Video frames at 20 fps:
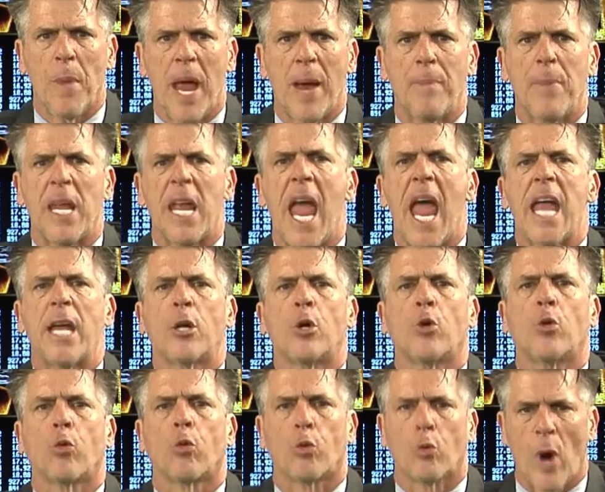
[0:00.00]
may be a
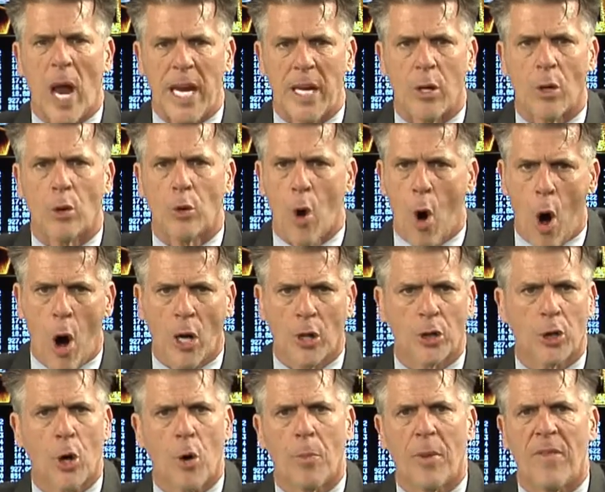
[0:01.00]
great long
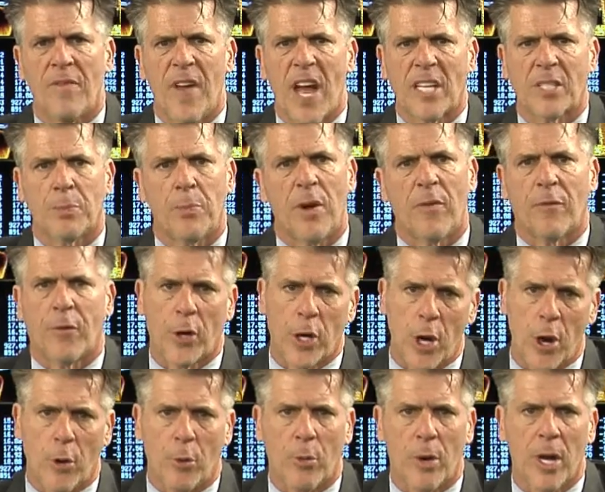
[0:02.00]
term investment for
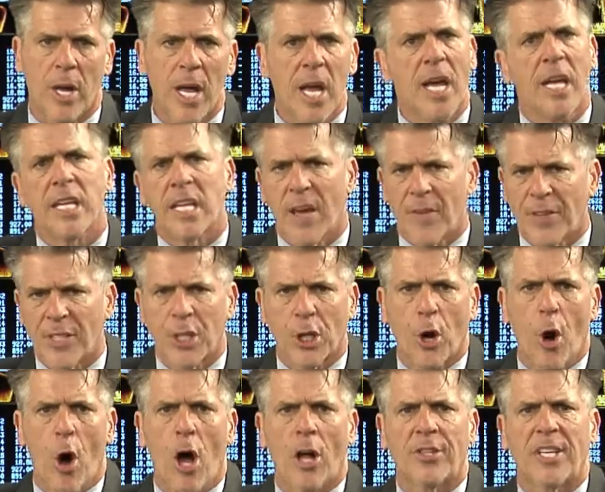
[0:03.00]
you give us a
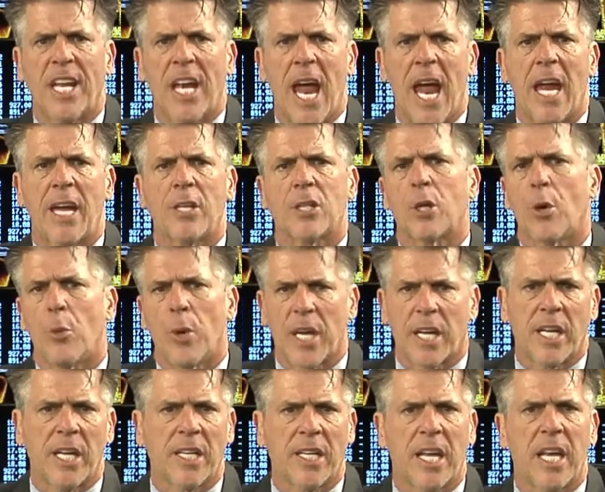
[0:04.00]
call today so we
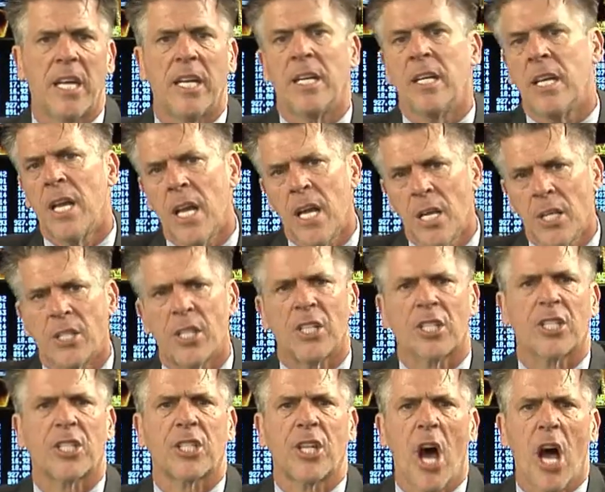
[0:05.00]
can, can
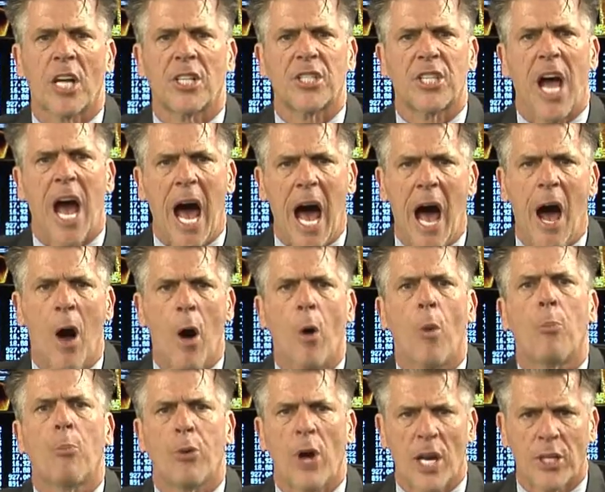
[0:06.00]
discuss
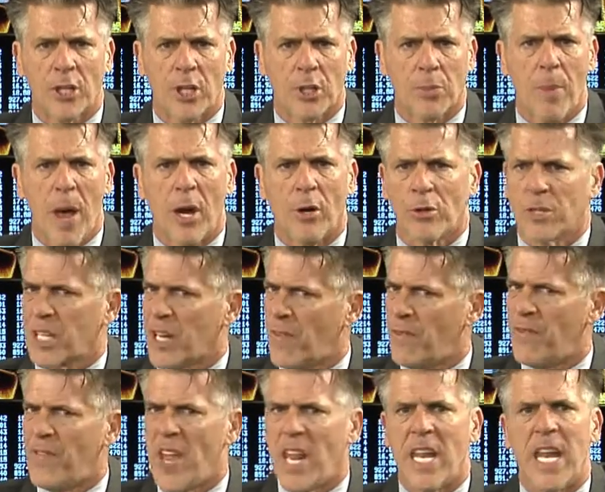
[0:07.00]
how precious metals
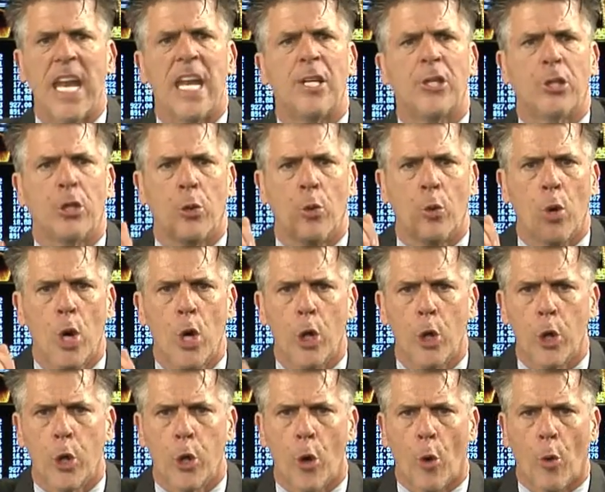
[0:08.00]
can fit into
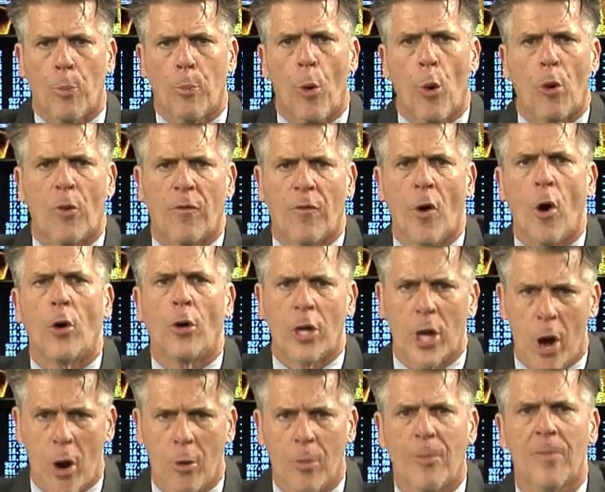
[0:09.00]
your
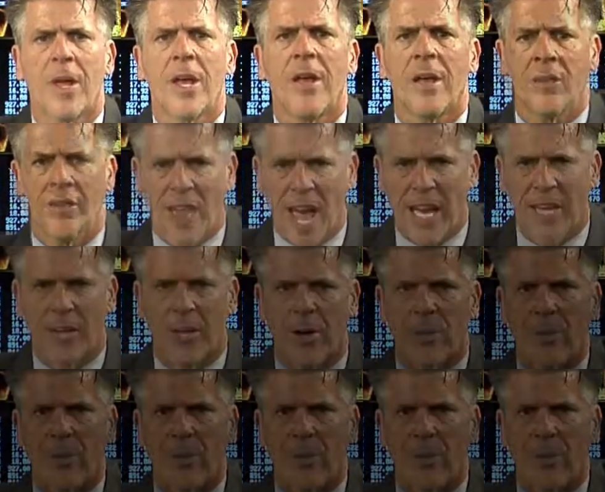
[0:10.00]
portfolio. Thank